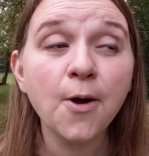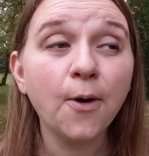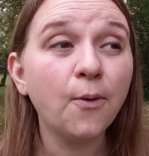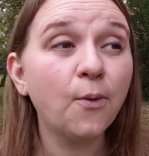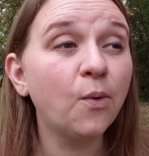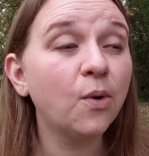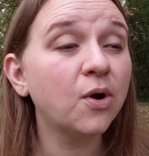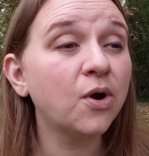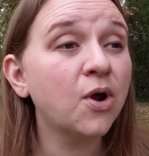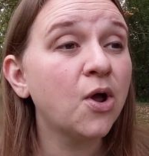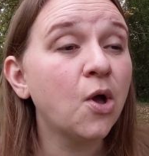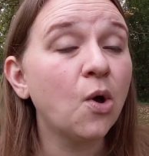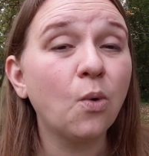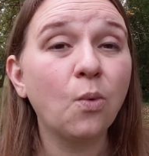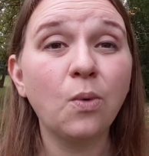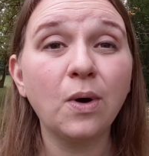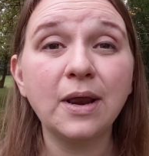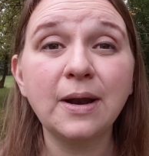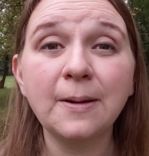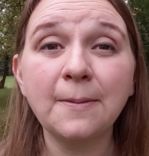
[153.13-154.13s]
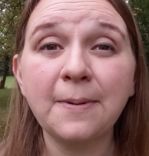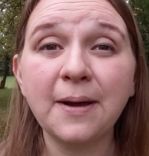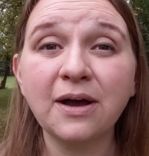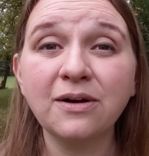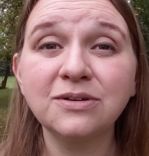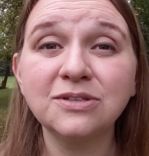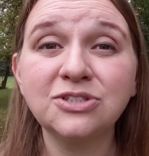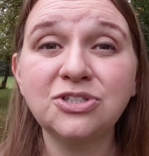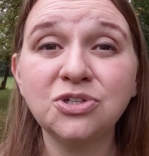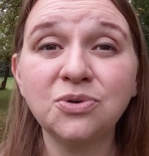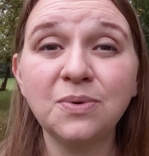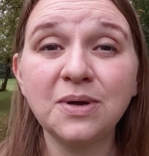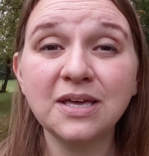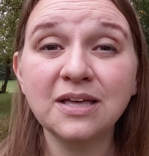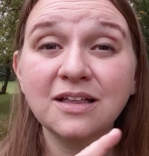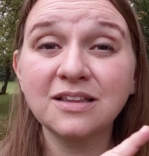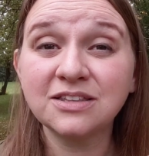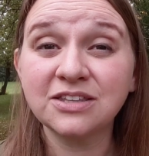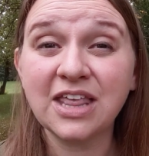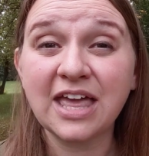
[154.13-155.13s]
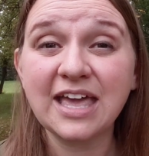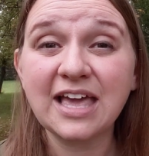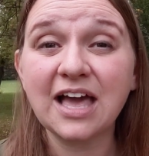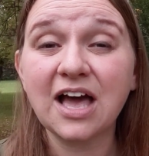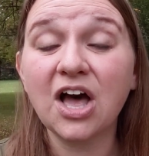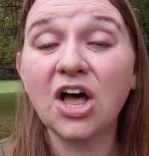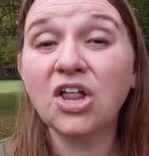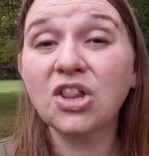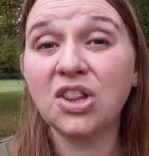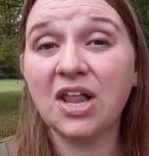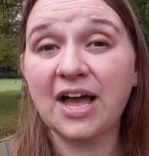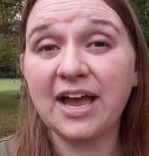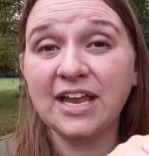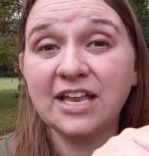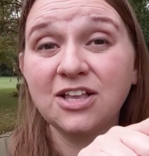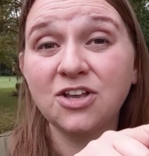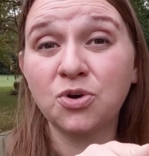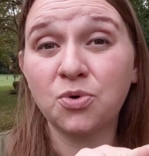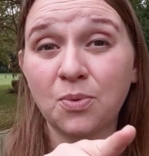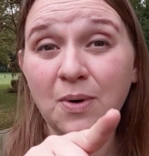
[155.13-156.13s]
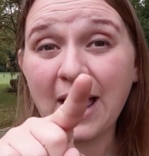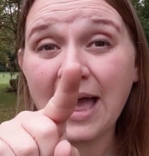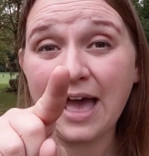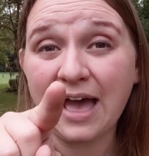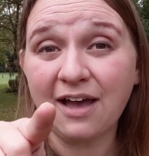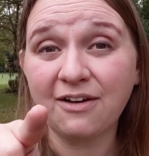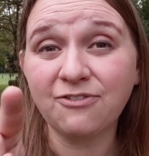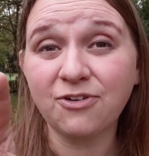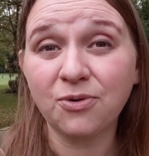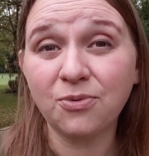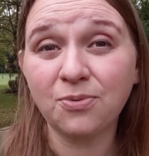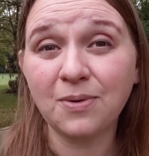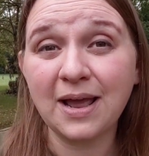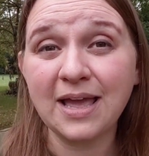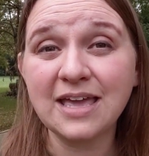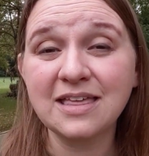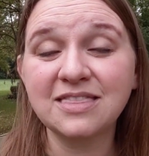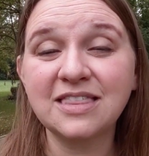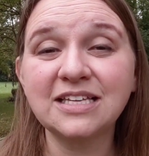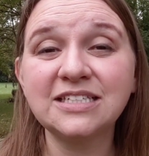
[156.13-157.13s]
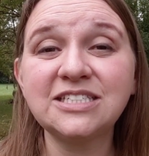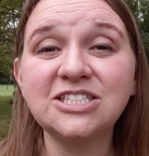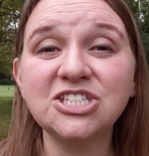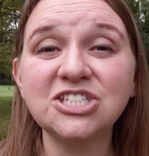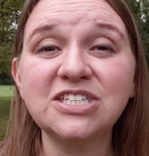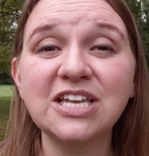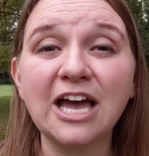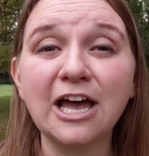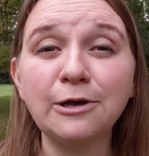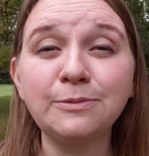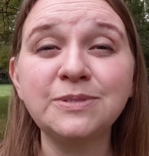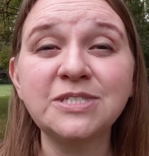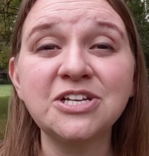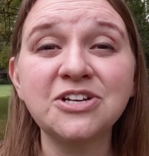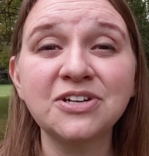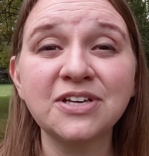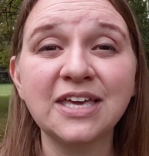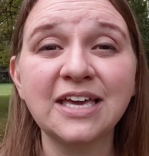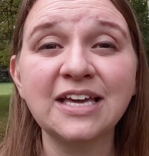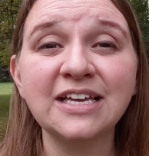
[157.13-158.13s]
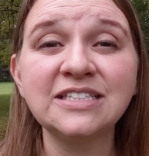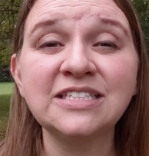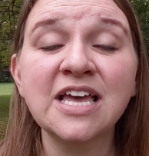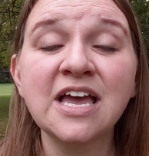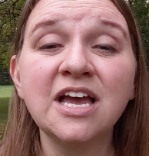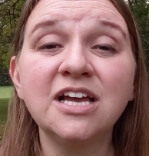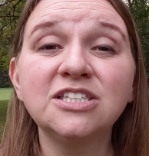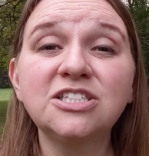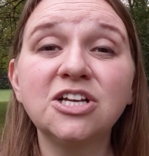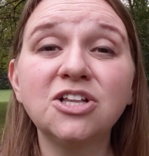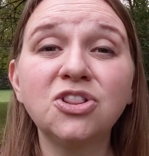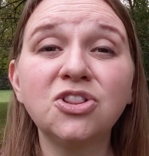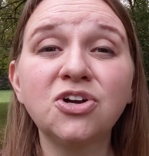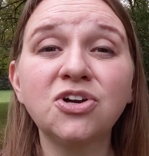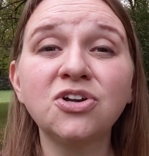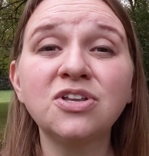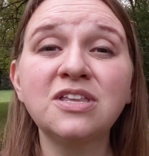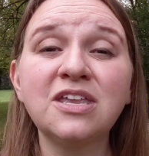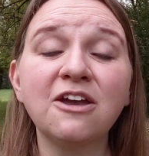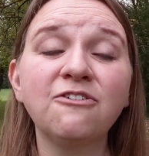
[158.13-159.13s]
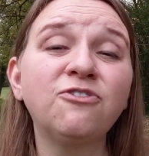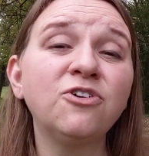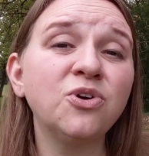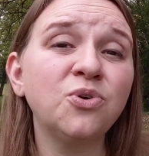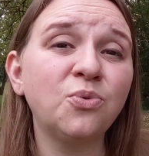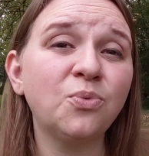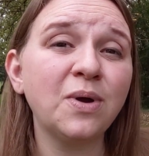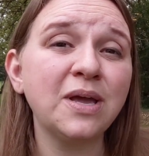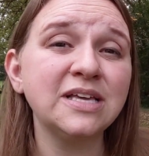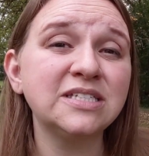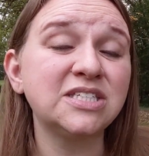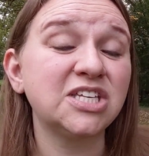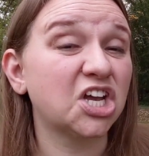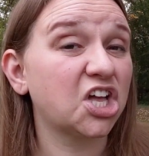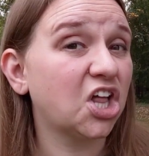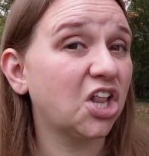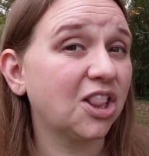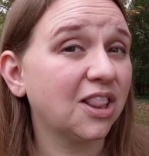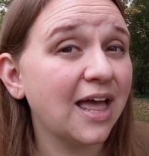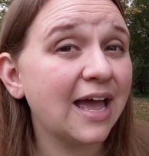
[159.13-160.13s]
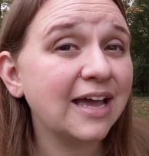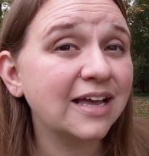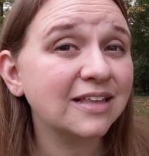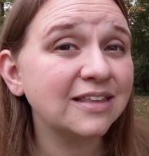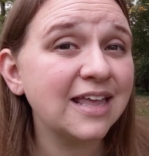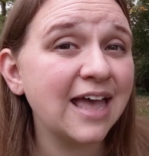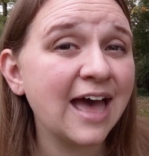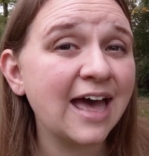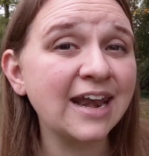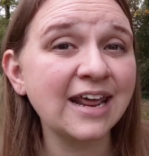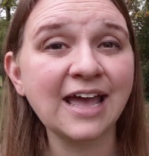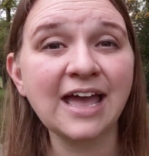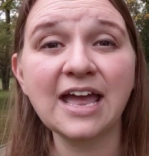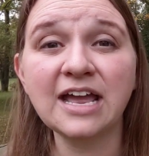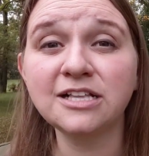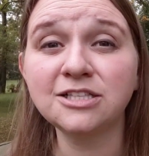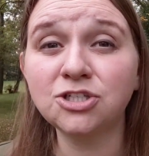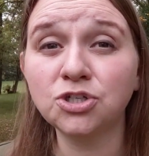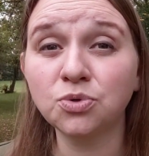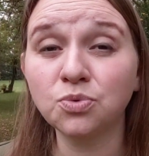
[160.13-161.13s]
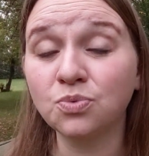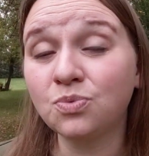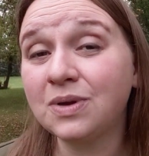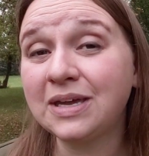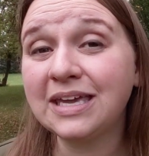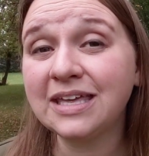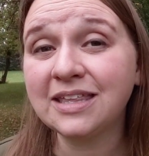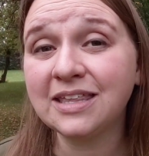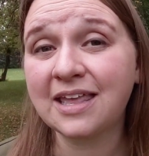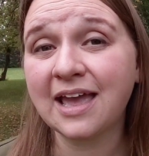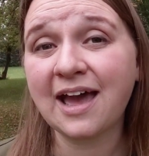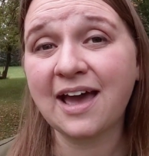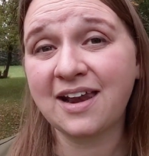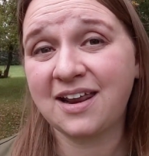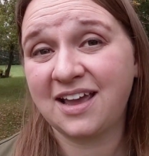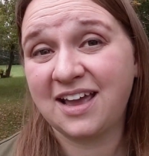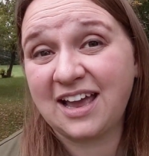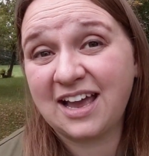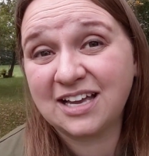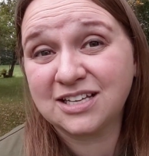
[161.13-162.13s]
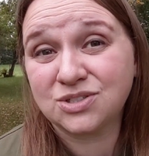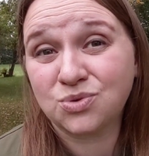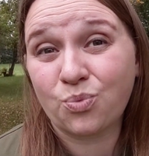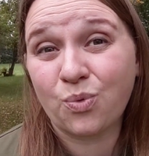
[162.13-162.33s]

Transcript: Or what about doing like a line graph, right? This just helps your kids to learn different ways to collect data and to read data as